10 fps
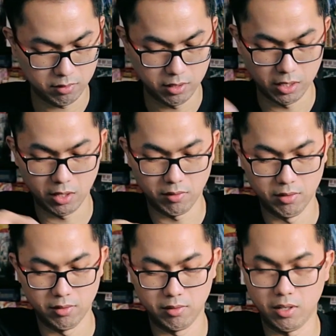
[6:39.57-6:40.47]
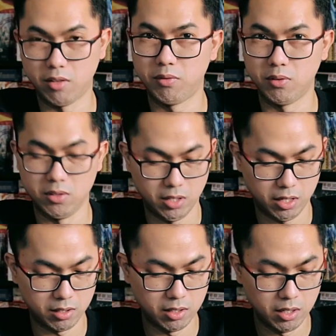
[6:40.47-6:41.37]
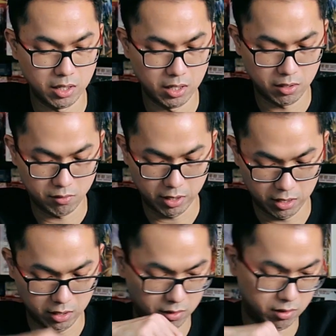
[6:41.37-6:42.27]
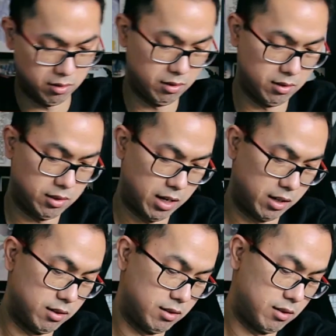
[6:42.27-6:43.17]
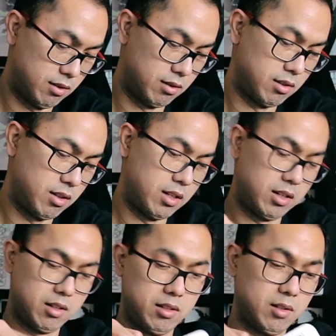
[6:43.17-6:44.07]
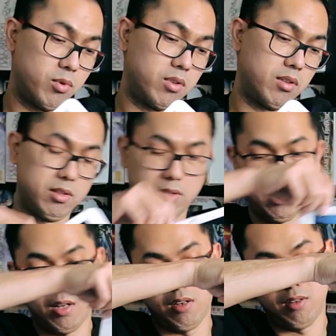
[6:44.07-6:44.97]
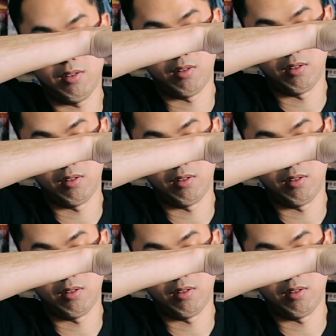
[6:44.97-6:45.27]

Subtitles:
Yeah, you have the headphone jack right here, and the stylus is somewhere on this side. So,